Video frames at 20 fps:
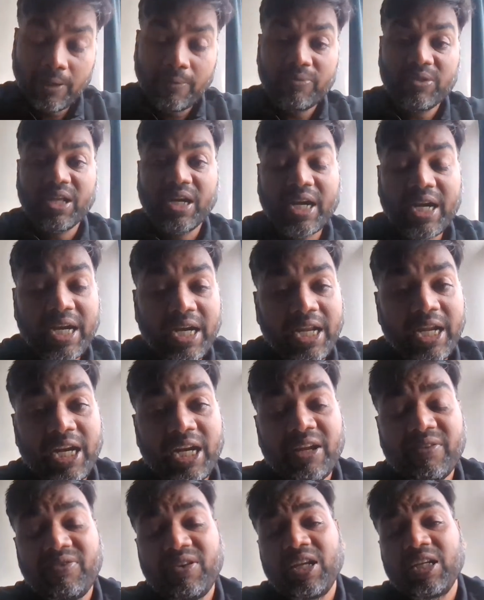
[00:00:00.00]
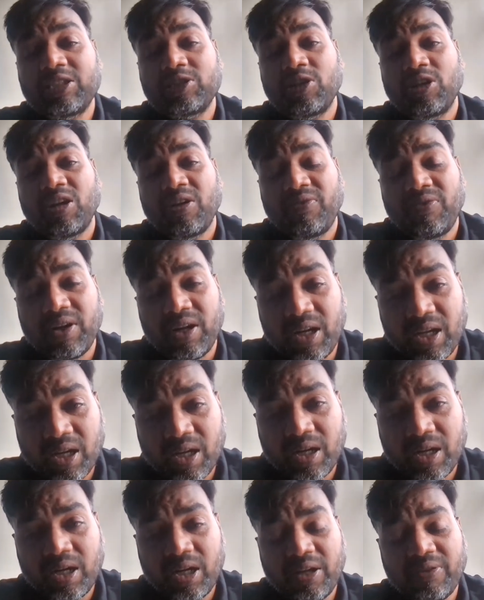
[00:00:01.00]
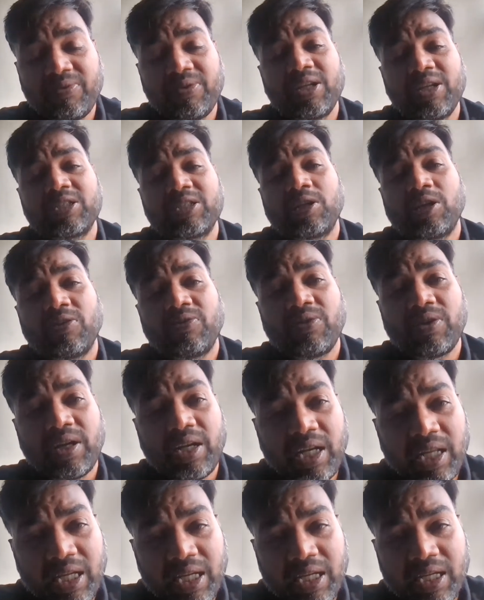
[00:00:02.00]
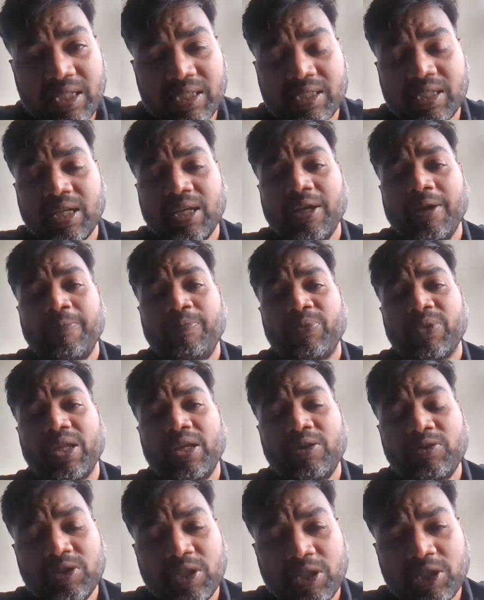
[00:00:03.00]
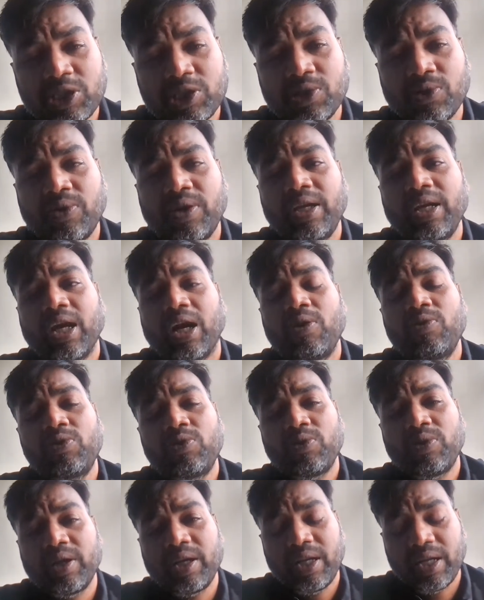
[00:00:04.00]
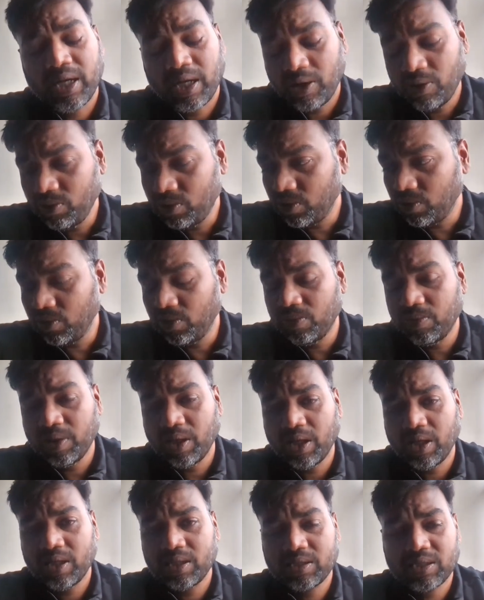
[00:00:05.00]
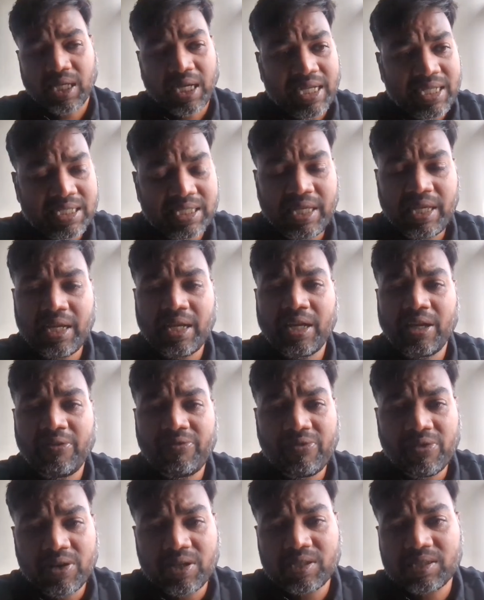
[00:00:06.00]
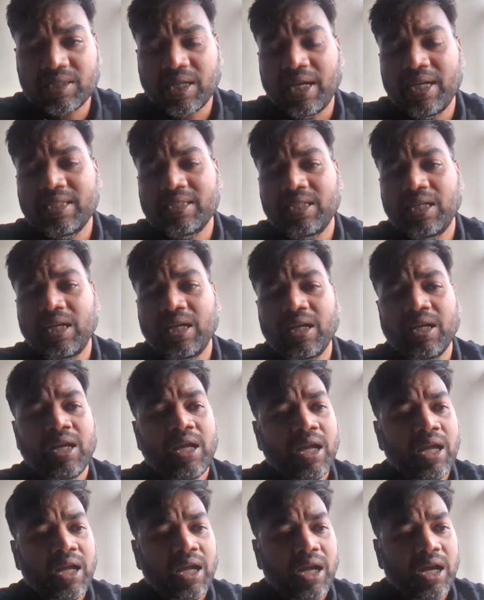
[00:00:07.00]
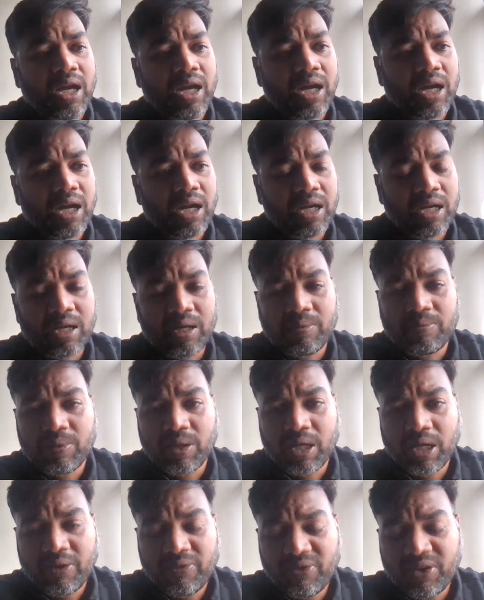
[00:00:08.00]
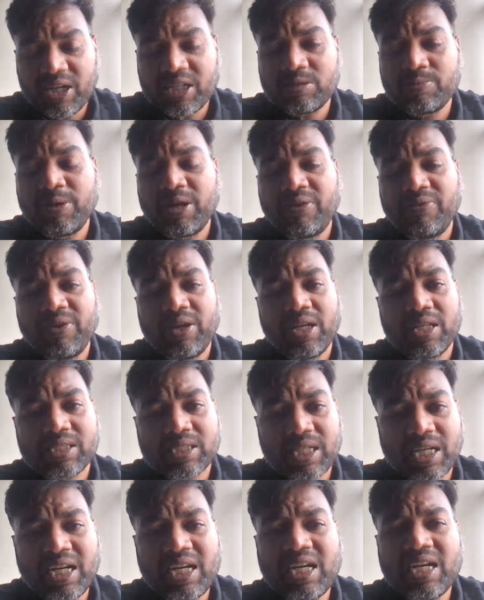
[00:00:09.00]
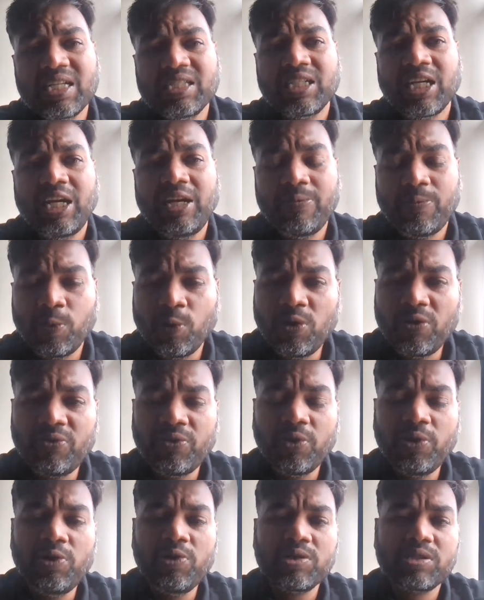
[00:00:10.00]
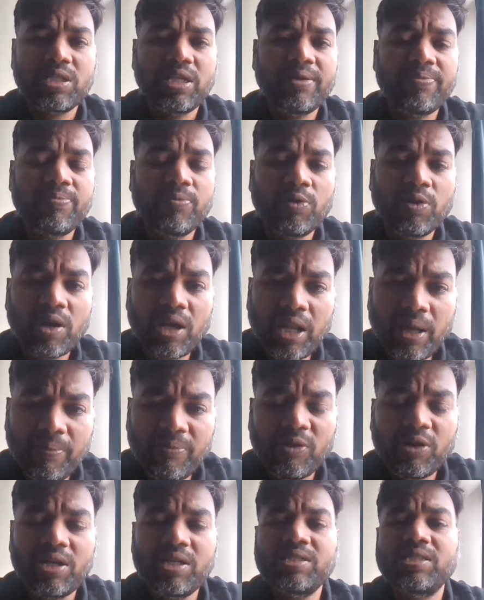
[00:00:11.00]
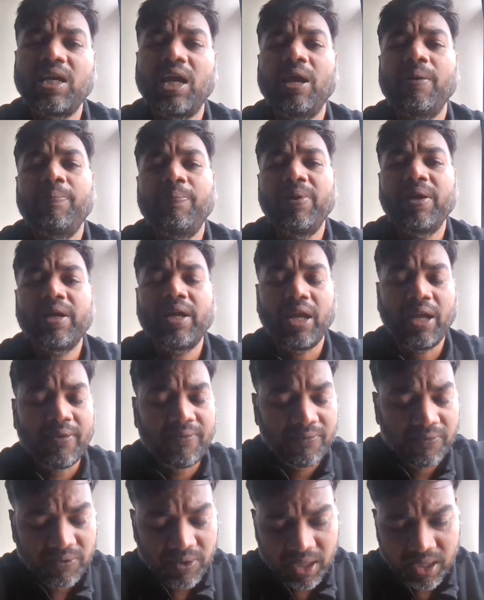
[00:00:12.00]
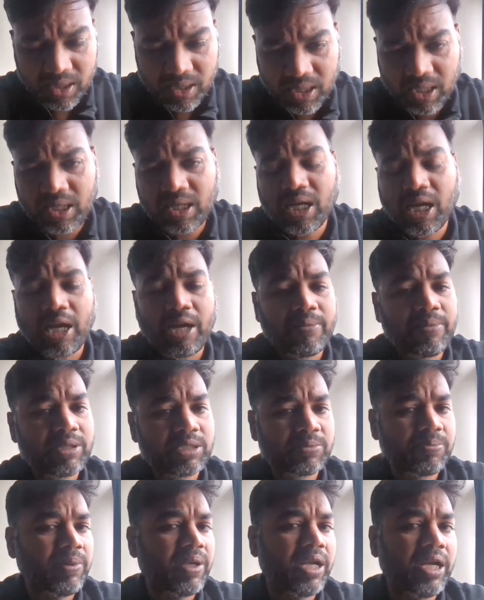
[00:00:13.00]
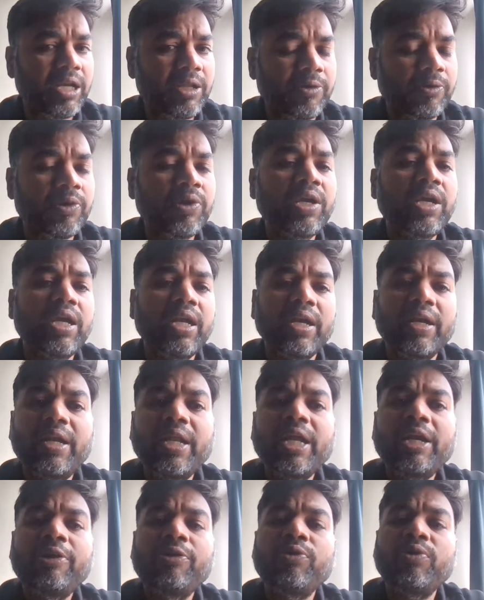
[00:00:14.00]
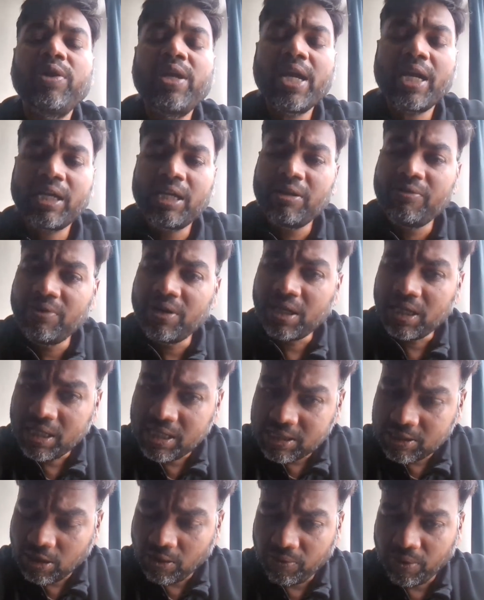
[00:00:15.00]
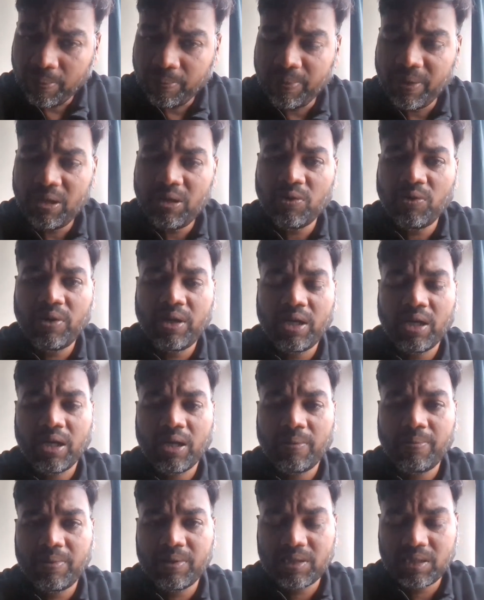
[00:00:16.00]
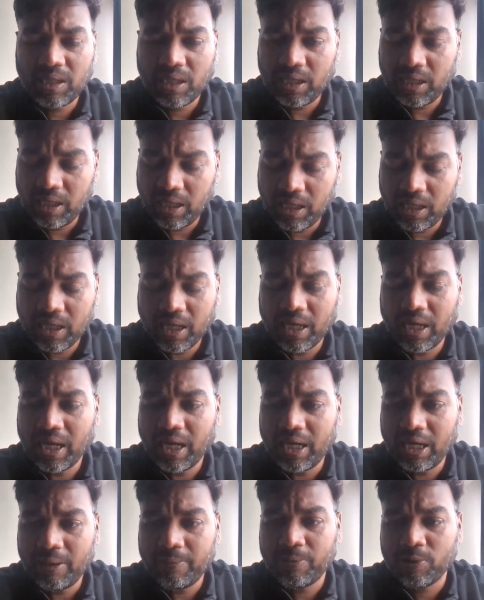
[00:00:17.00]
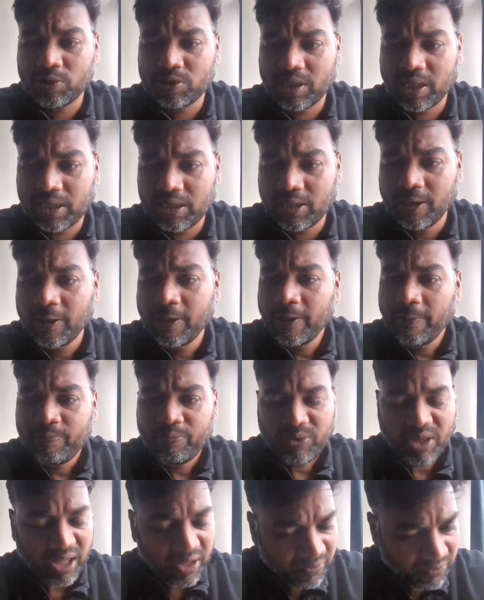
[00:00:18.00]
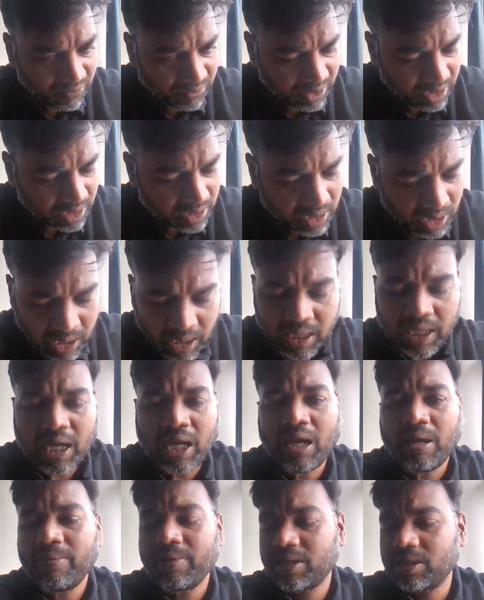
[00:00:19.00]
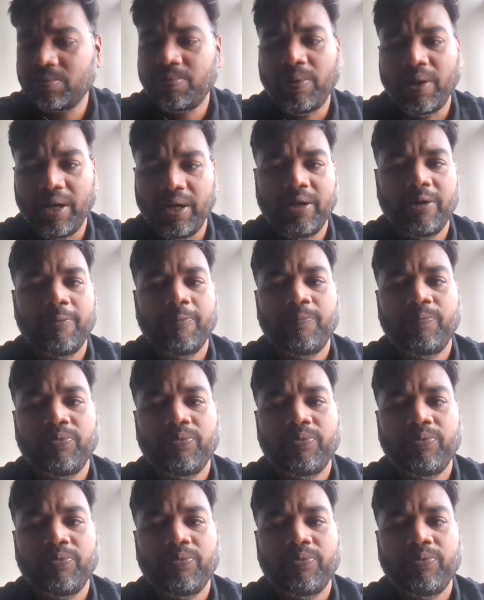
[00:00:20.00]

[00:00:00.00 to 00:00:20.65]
ready, definition of done, definition of release, user story, how to create, how to sizing, effort sizing, difference between a scaled agile, portfolio safe model, what is epic, everything I have explained you. Day to day activities of a PO in a business, in an IT project, everything I have explained.